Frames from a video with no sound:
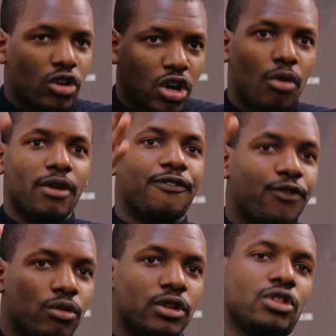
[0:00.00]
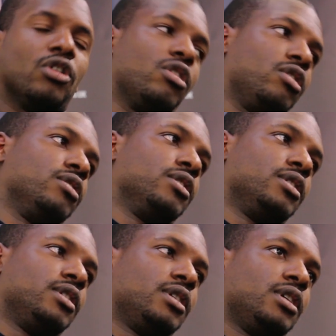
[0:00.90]
you're going through a door
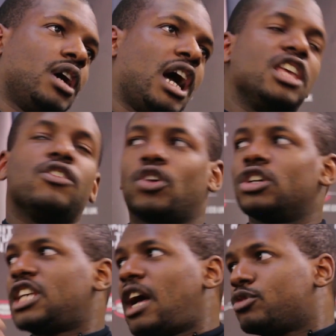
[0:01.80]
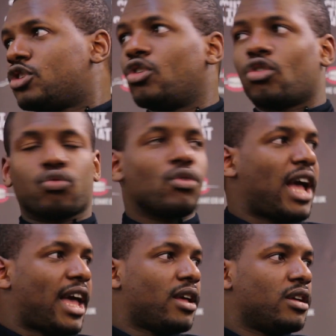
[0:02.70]
mm. and you've got time to look
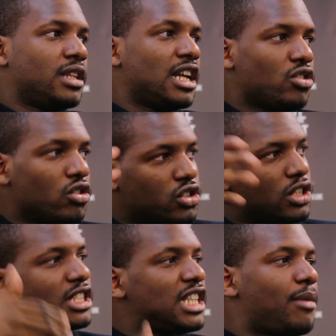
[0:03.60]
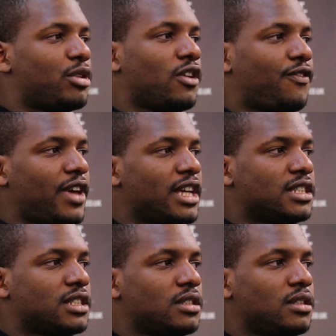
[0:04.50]
right, that door's gonna slam on your
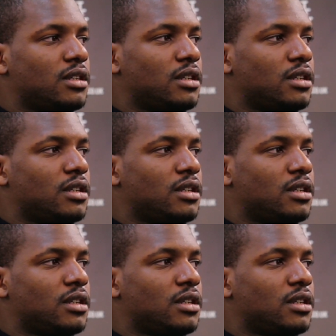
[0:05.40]
face.